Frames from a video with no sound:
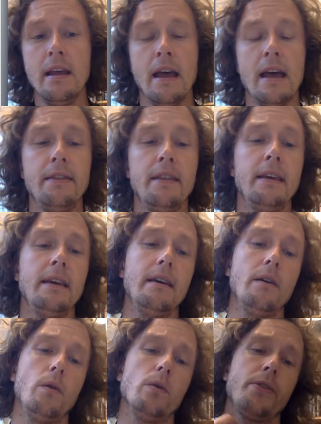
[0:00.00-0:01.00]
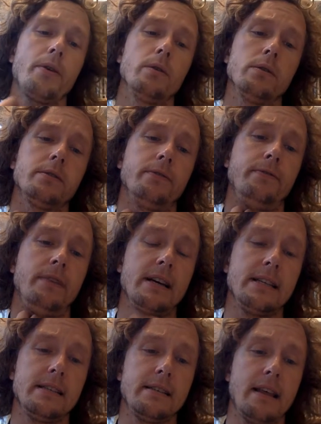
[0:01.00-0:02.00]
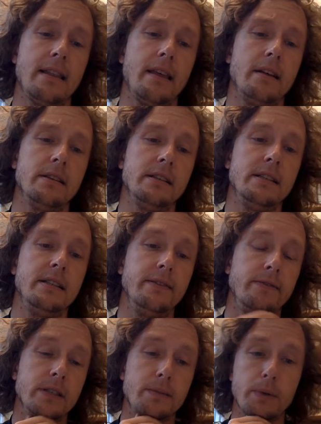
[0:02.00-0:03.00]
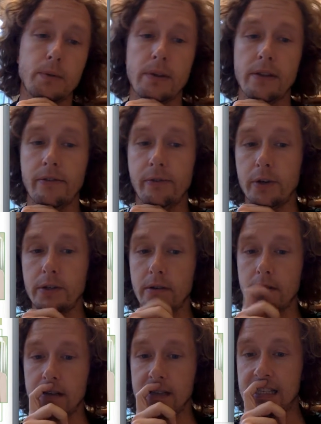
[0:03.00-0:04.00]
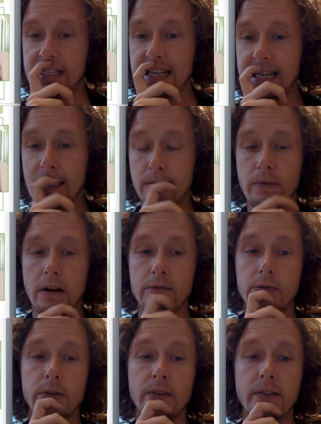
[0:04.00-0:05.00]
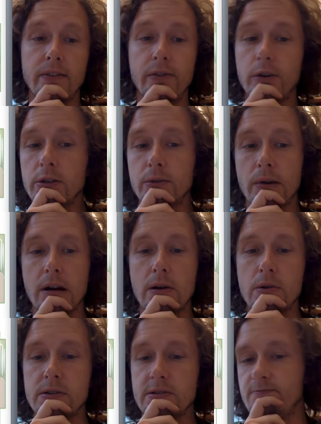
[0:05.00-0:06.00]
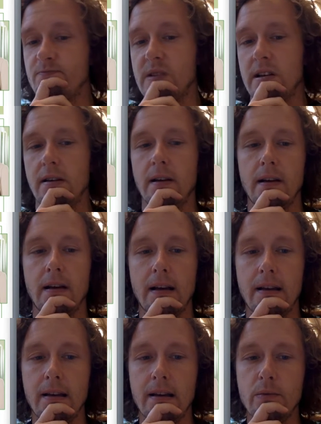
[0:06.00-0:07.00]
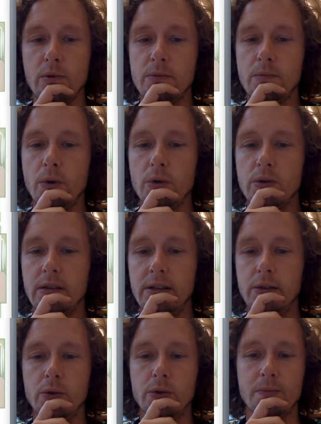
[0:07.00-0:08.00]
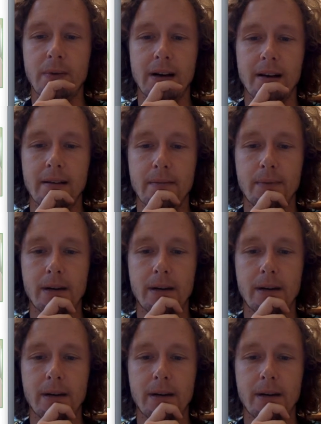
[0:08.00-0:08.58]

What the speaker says: And the author also finds that there is a difference between the first round and the second round. During the first round, it was mostly used by